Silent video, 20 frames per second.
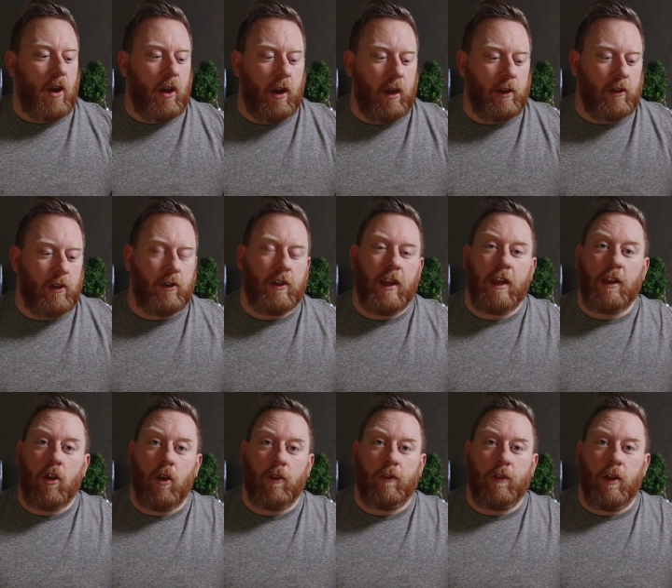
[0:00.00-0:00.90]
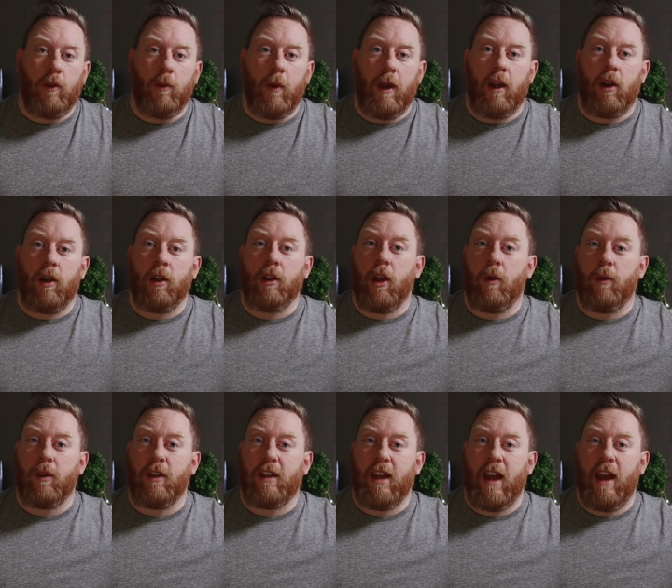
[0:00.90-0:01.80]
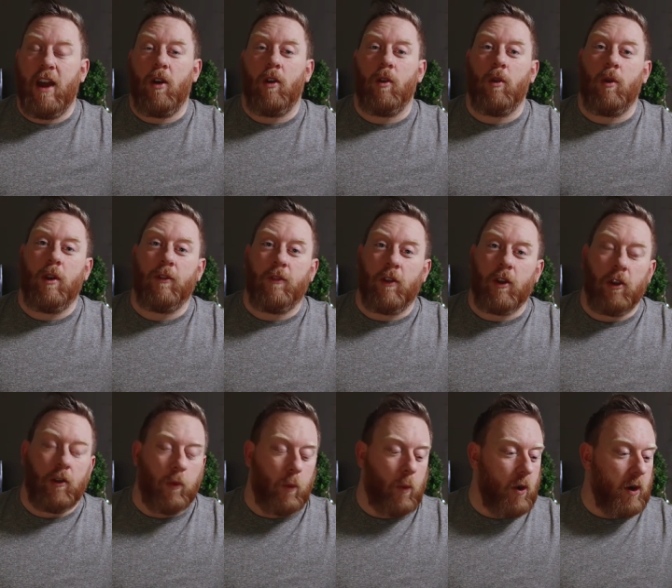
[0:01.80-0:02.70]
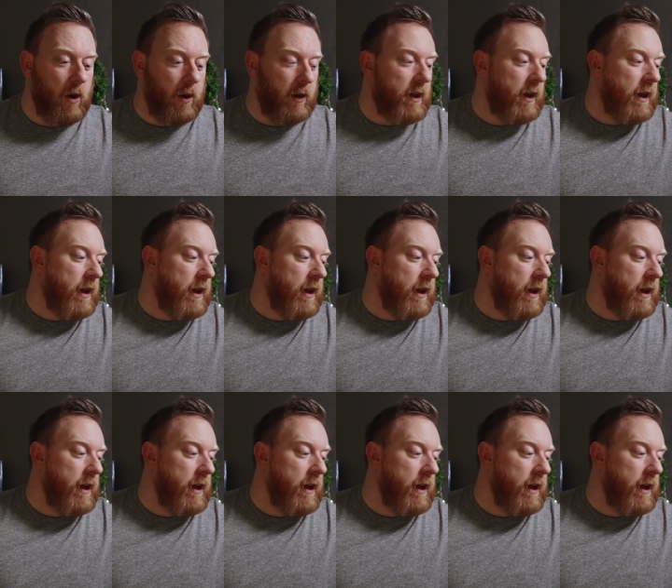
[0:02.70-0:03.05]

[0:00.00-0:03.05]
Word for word: I like to take coffee when I go into town or if I go to work.